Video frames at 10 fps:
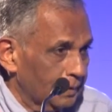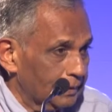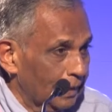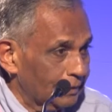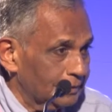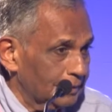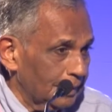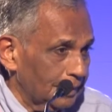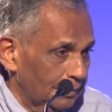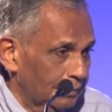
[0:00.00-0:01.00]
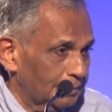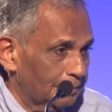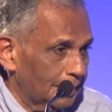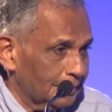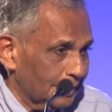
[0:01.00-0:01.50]
that's an even
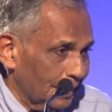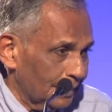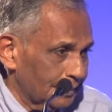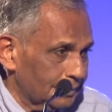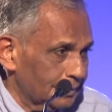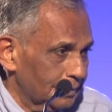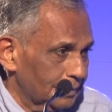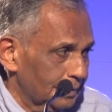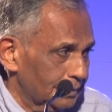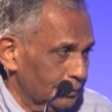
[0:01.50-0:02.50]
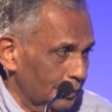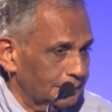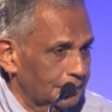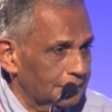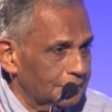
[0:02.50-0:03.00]
bigger challenge. It's
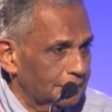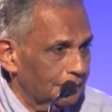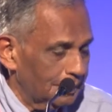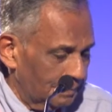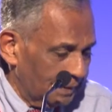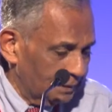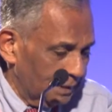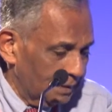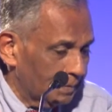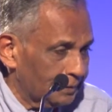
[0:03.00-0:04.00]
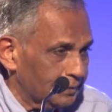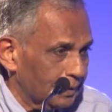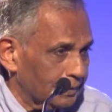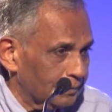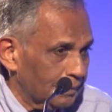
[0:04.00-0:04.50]
not just developing the urban
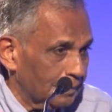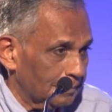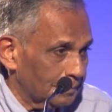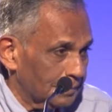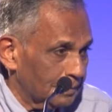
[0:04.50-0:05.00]
sector from the